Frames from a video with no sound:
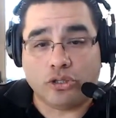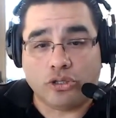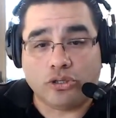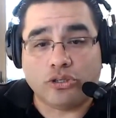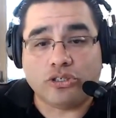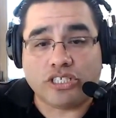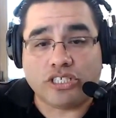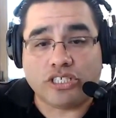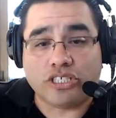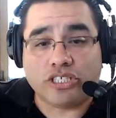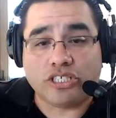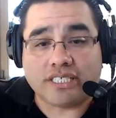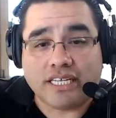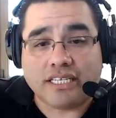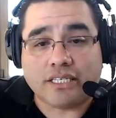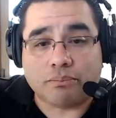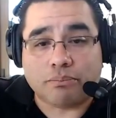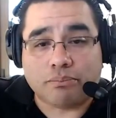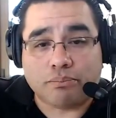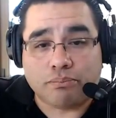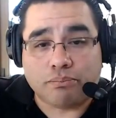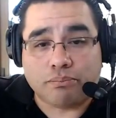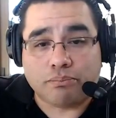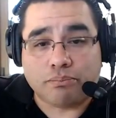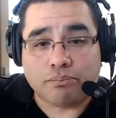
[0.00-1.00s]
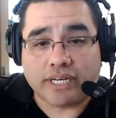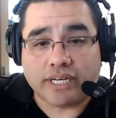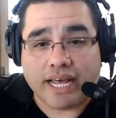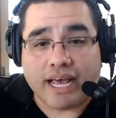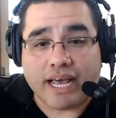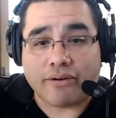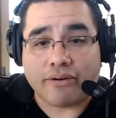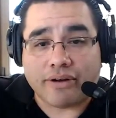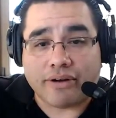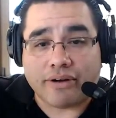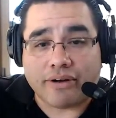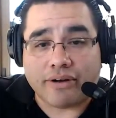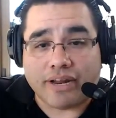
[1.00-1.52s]
you just need to push it
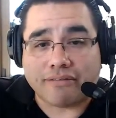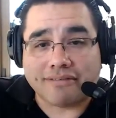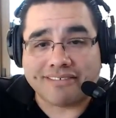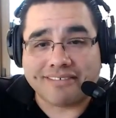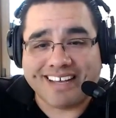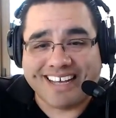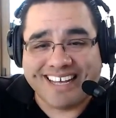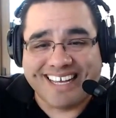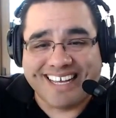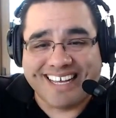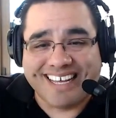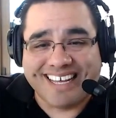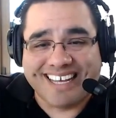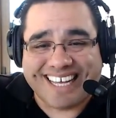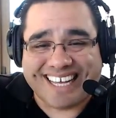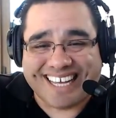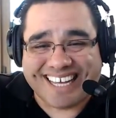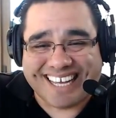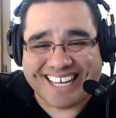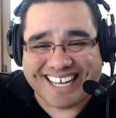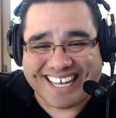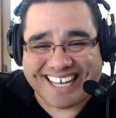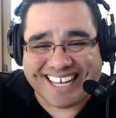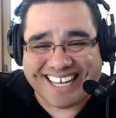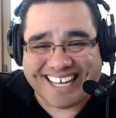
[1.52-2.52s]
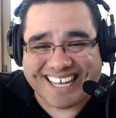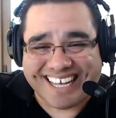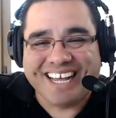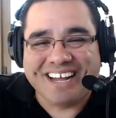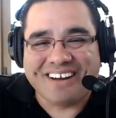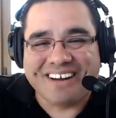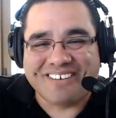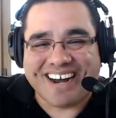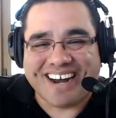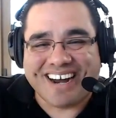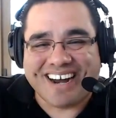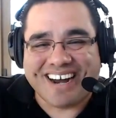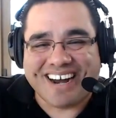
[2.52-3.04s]
out now.
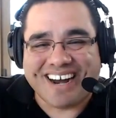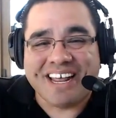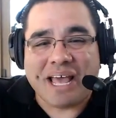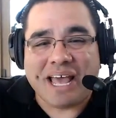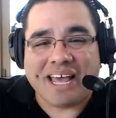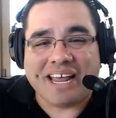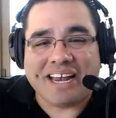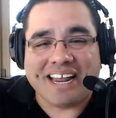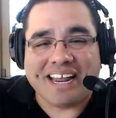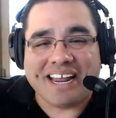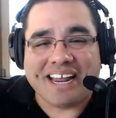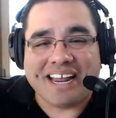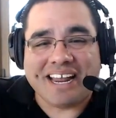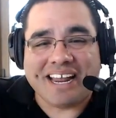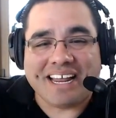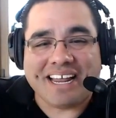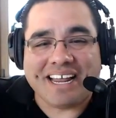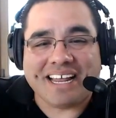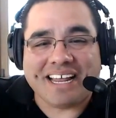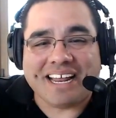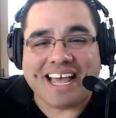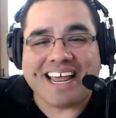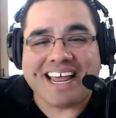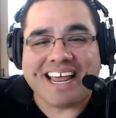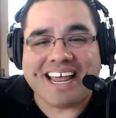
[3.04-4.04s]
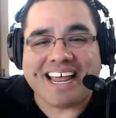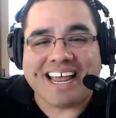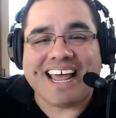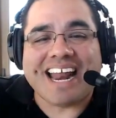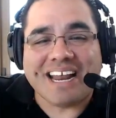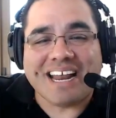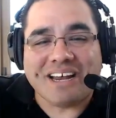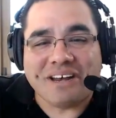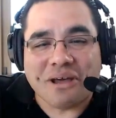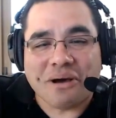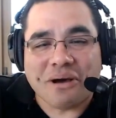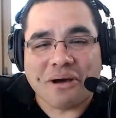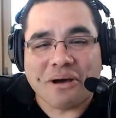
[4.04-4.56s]
Right? And
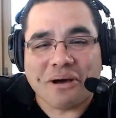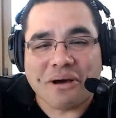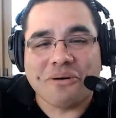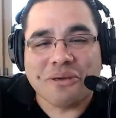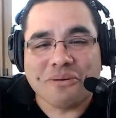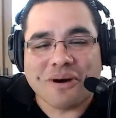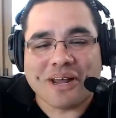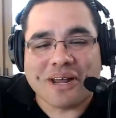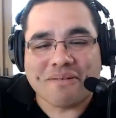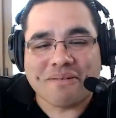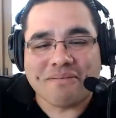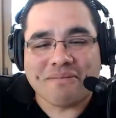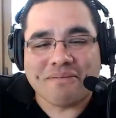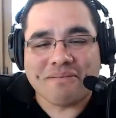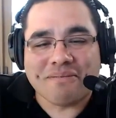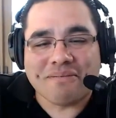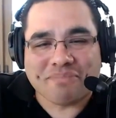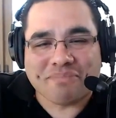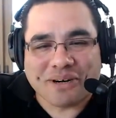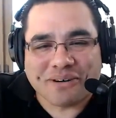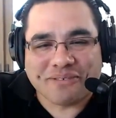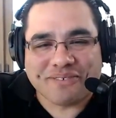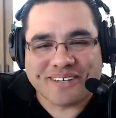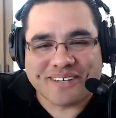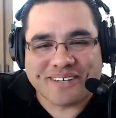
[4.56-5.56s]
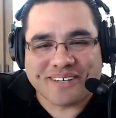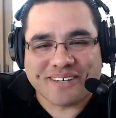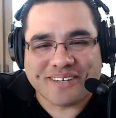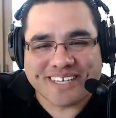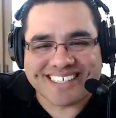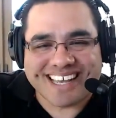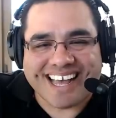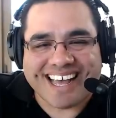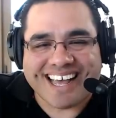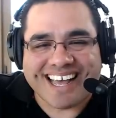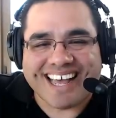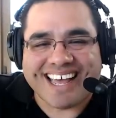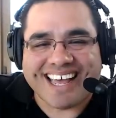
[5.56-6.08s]
I know you want to make it perfect.
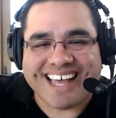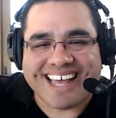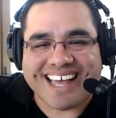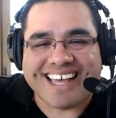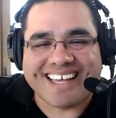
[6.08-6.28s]
I